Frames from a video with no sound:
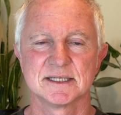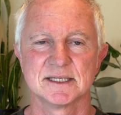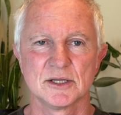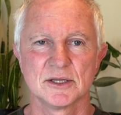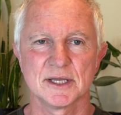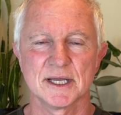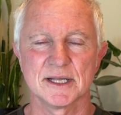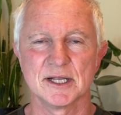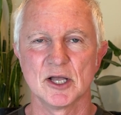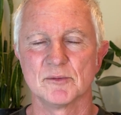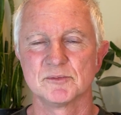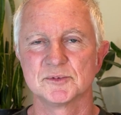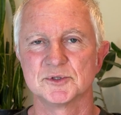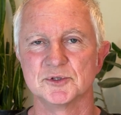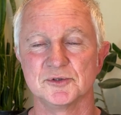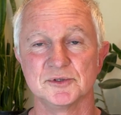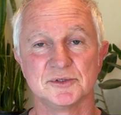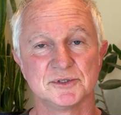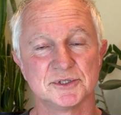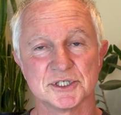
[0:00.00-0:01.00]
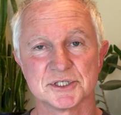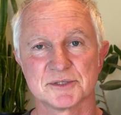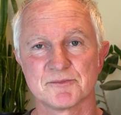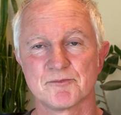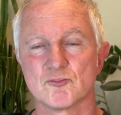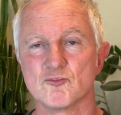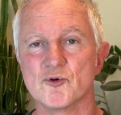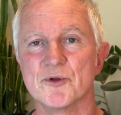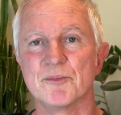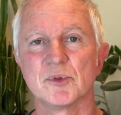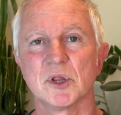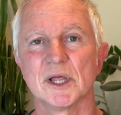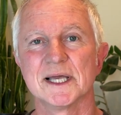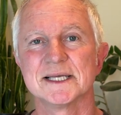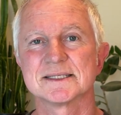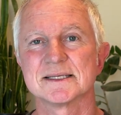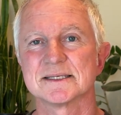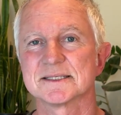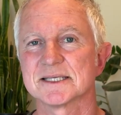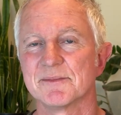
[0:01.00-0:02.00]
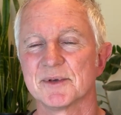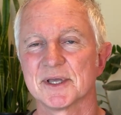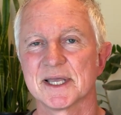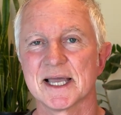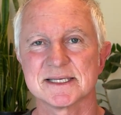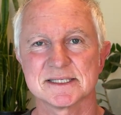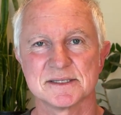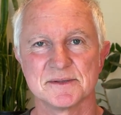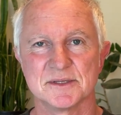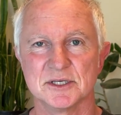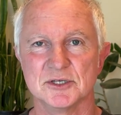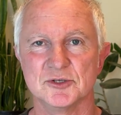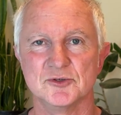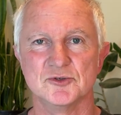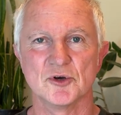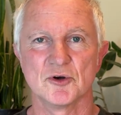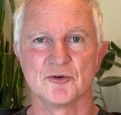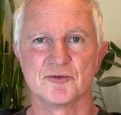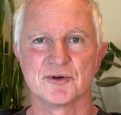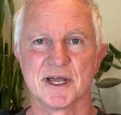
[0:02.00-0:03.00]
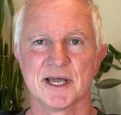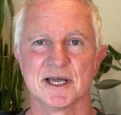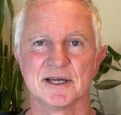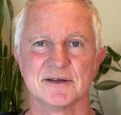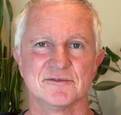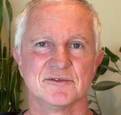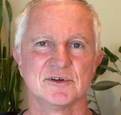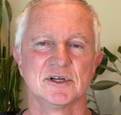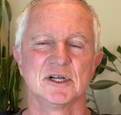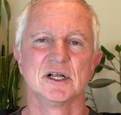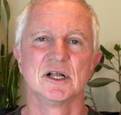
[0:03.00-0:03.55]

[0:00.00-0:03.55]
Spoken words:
can help to just replace the stomach acid that you don't have.